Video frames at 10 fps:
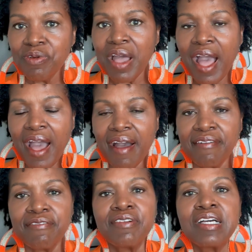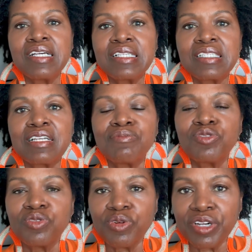have some
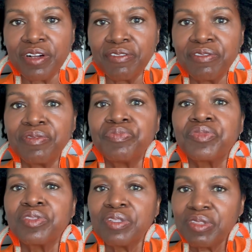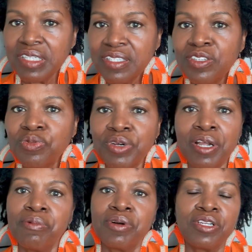sort of, this is what I
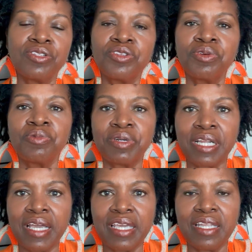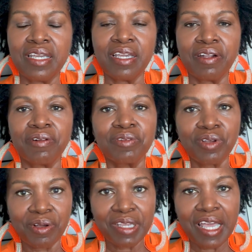want to do when I get here,
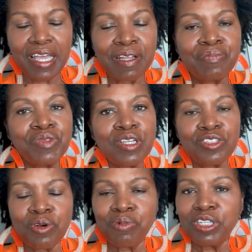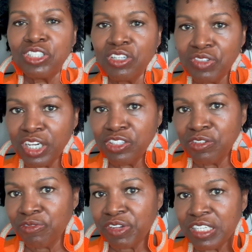okay? So once you've done your
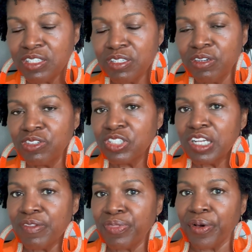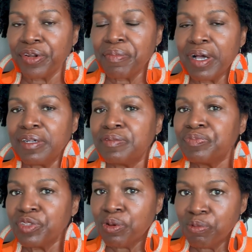research and thought about
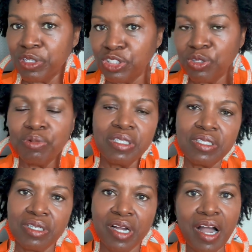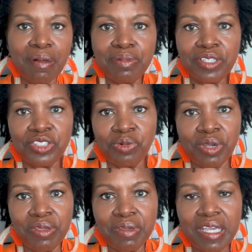what you want to accomplish
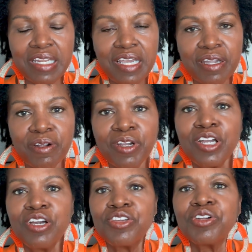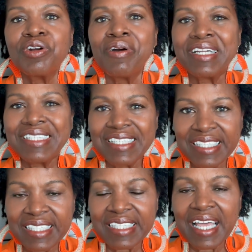when you get here, you're going to
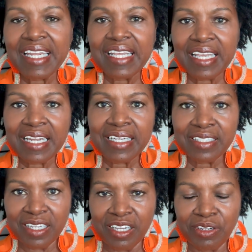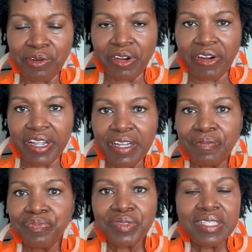set an itinerary.
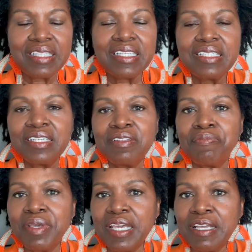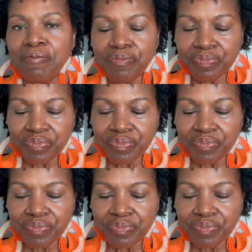This could be